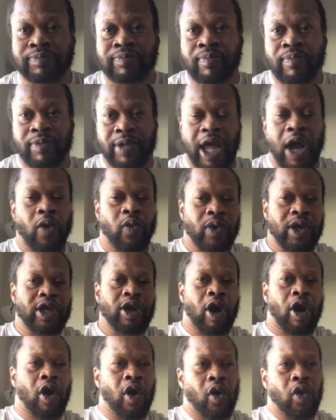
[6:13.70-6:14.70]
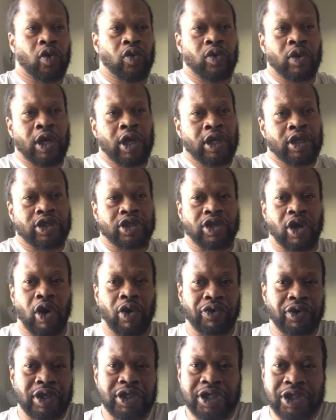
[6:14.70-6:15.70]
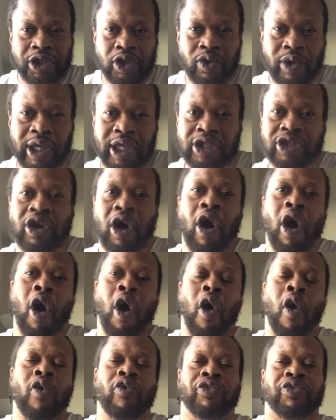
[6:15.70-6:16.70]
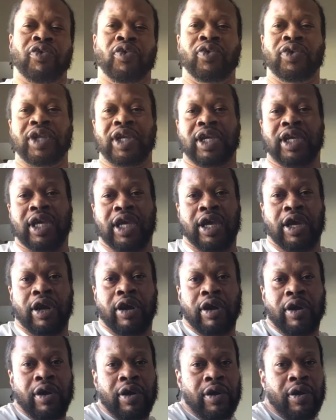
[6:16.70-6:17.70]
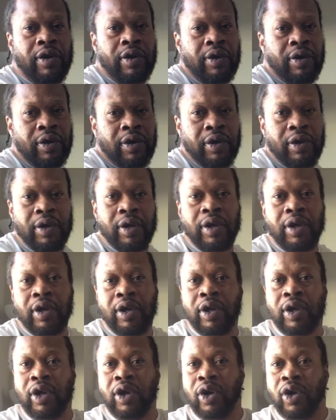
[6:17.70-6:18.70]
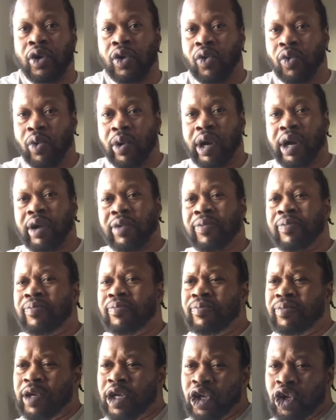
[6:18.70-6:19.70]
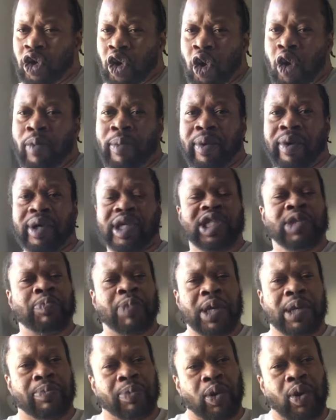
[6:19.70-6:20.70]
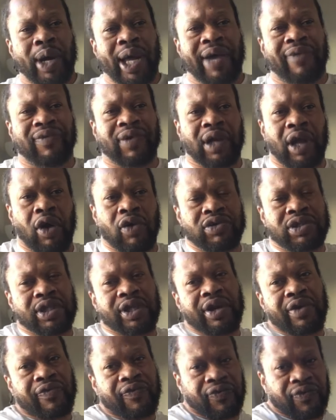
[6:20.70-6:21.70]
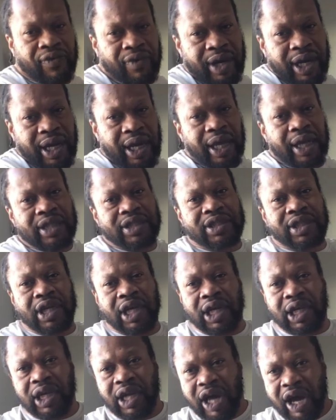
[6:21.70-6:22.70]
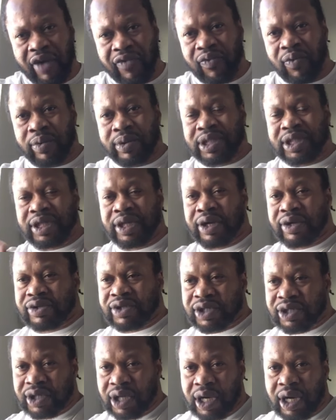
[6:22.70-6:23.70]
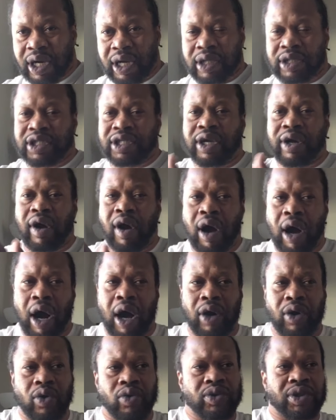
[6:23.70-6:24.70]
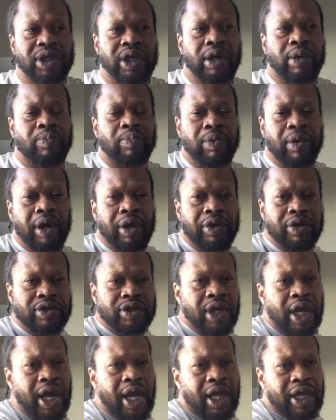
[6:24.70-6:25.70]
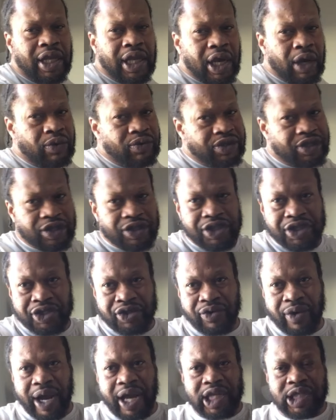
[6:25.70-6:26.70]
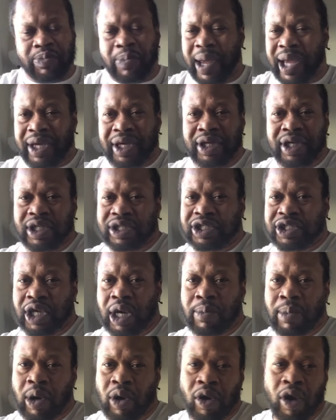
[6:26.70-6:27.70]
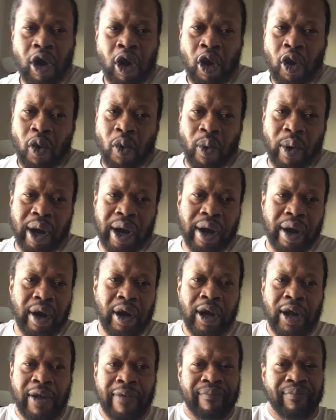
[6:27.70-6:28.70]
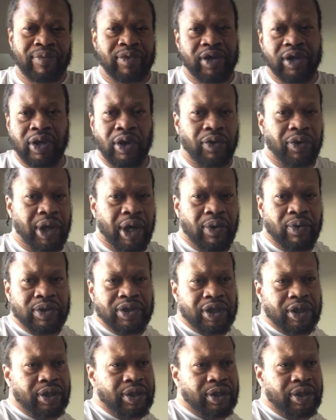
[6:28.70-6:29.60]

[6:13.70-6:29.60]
Now, we all saw the shootings all through the year where numerous people have lost their friends, their loved ones, their sons, their uncles, their brothers. There was a stretch back in the summer where, there was